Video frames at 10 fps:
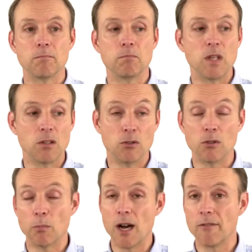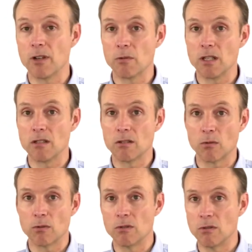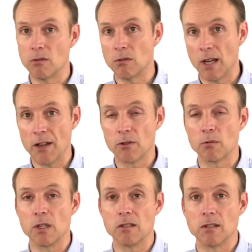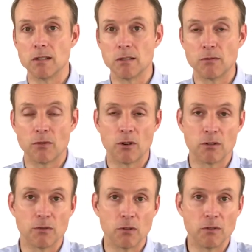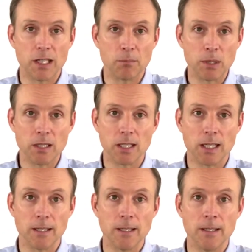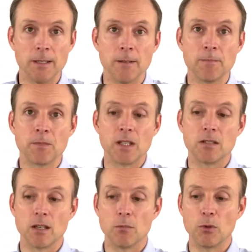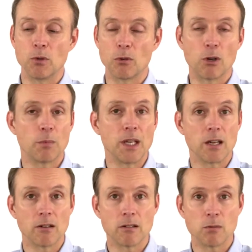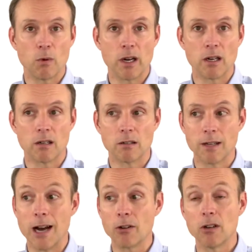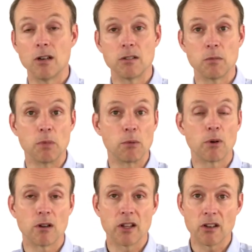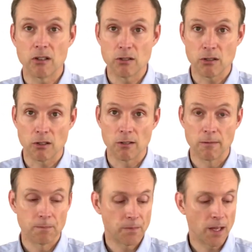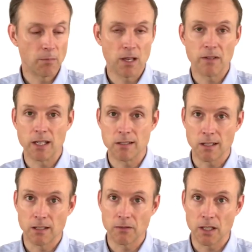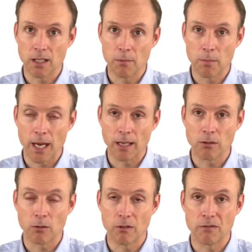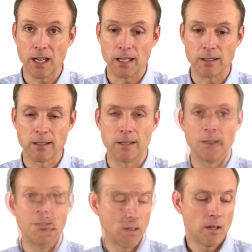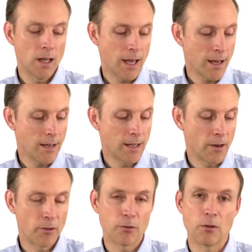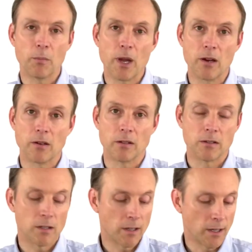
either due to poverty reasons or due to other reasons as far as food availability. Some will grow up in areas where alcohol is a big part of the culture and may have had a significant impact or effect. And down through the parents.